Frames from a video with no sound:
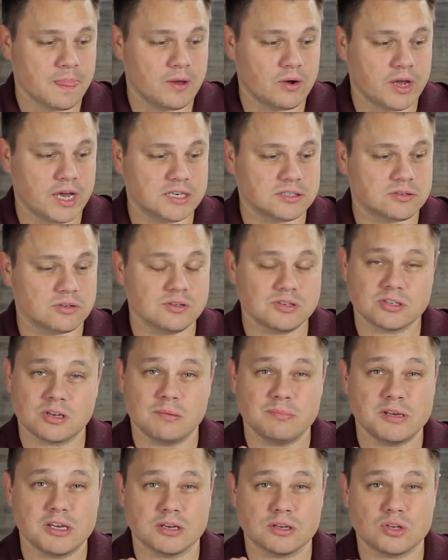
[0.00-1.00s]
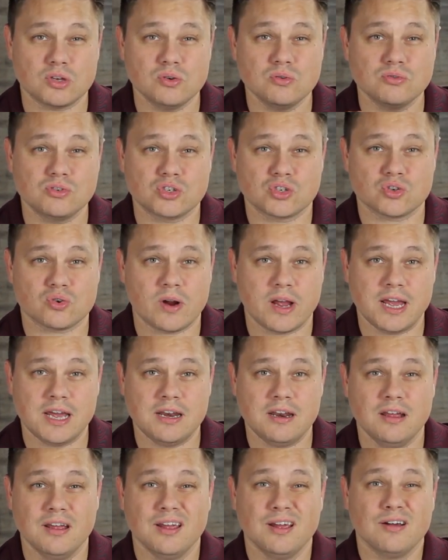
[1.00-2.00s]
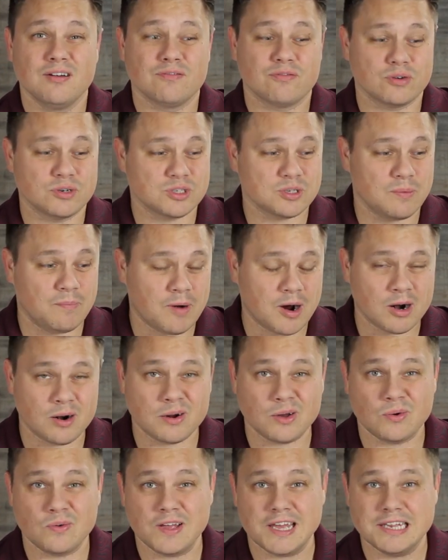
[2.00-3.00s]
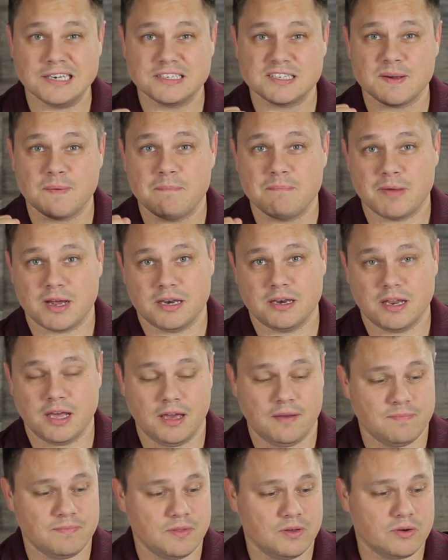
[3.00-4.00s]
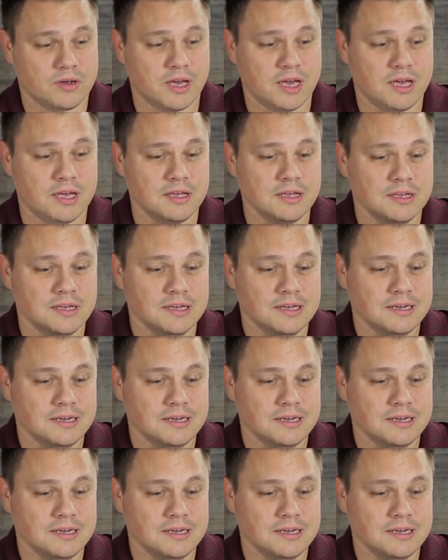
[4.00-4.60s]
Okay, so this could be a huge trade for tomorrow into Monday, okay?